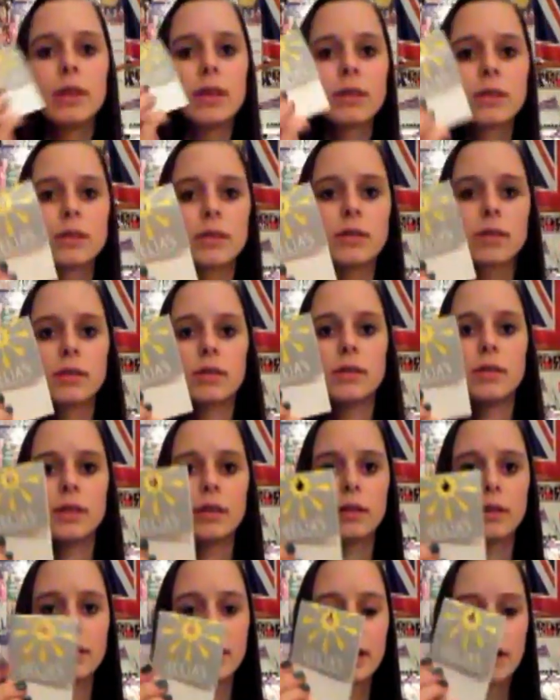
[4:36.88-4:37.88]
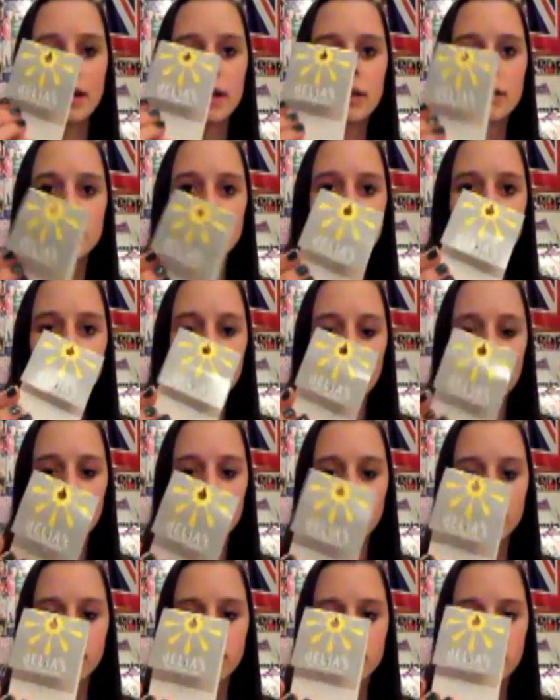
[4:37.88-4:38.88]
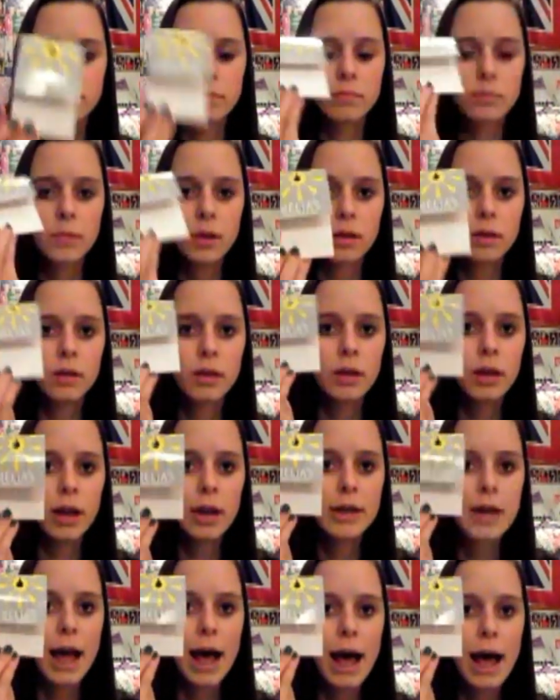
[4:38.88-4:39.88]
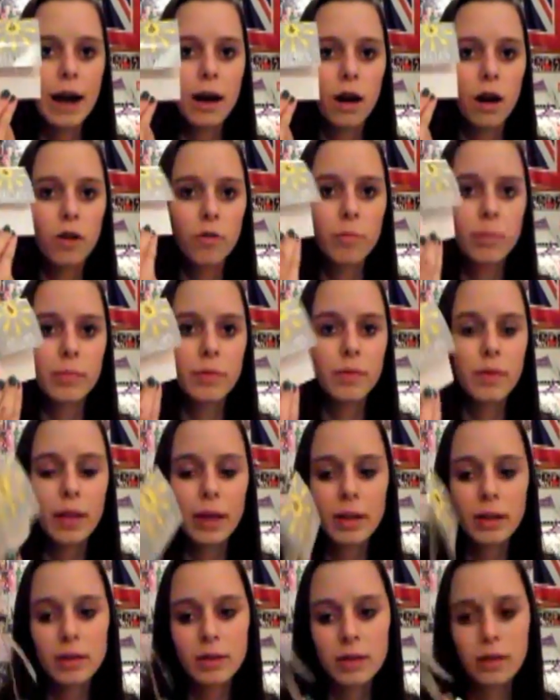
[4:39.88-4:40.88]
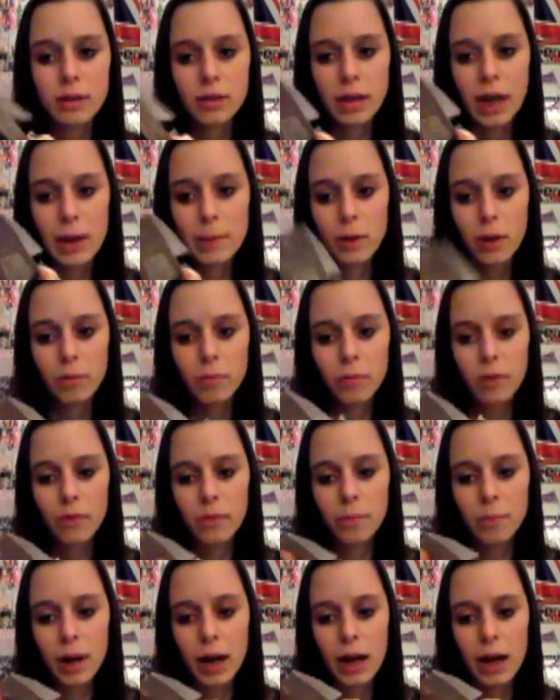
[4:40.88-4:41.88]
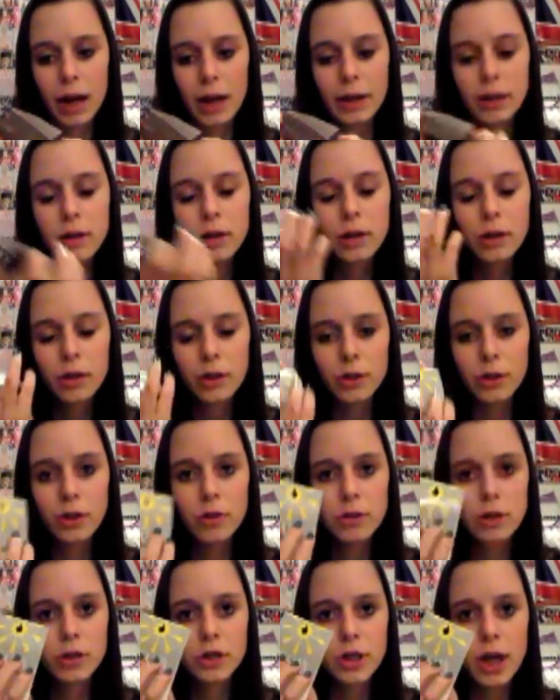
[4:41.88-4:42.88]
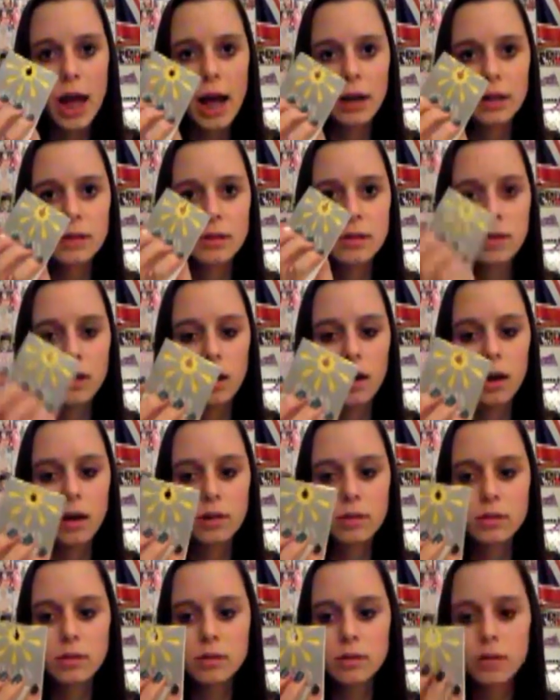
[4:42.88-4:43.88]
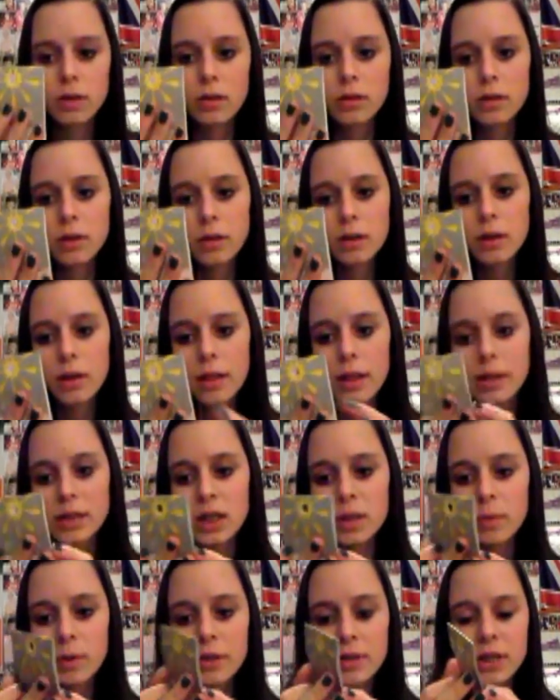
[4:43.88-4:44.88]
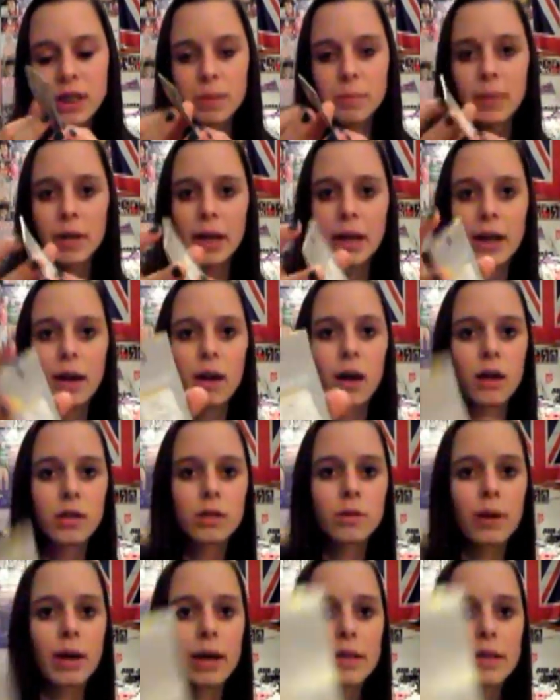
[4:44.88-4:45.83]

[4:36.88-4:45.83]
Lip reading: this Delia's tag off. This came off of my Union Jack socks that someone sent me, and it also